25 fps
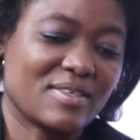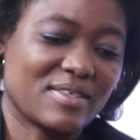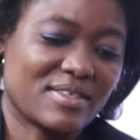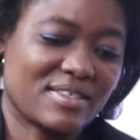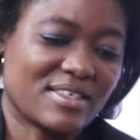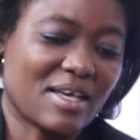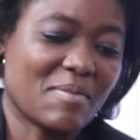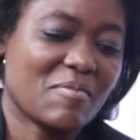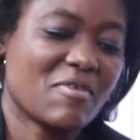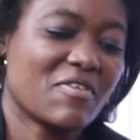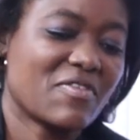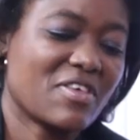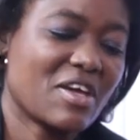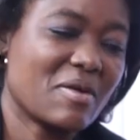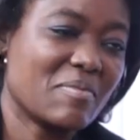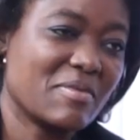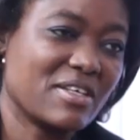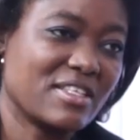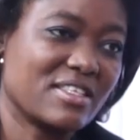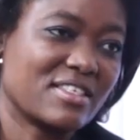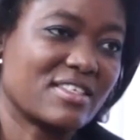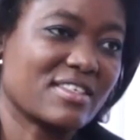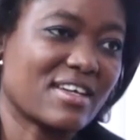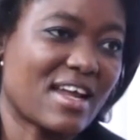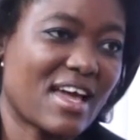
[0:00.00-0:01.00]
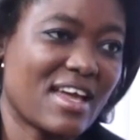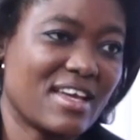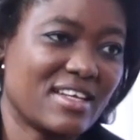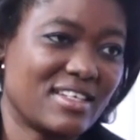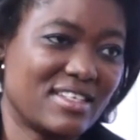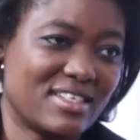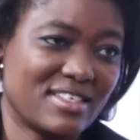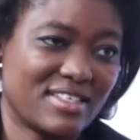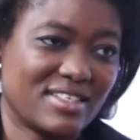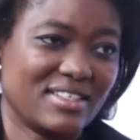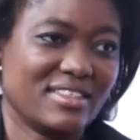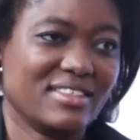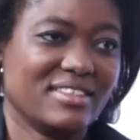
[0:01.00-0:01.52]
some of them, it's right
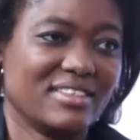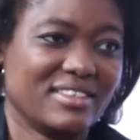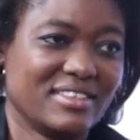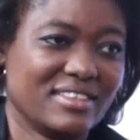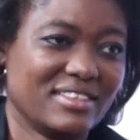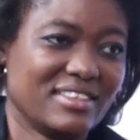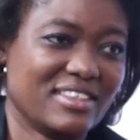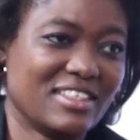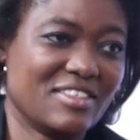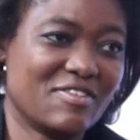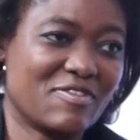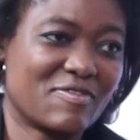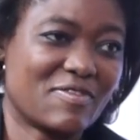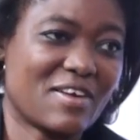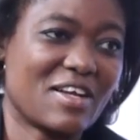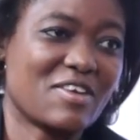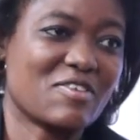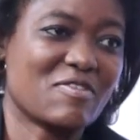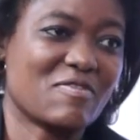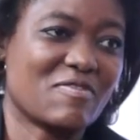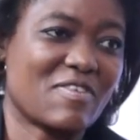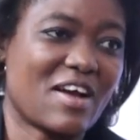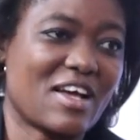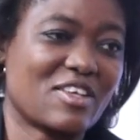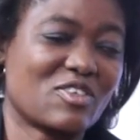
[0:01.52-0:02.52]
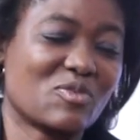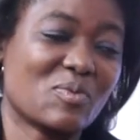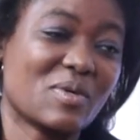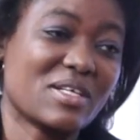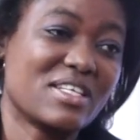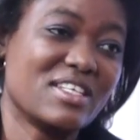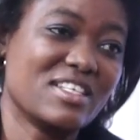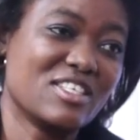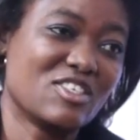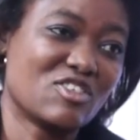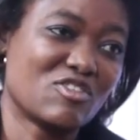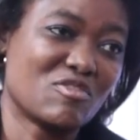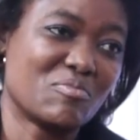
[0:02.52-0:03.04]
in front of us
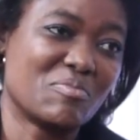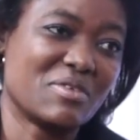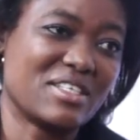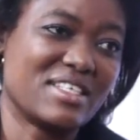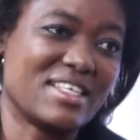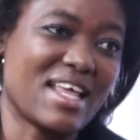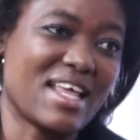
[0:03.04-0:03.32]
what needs to be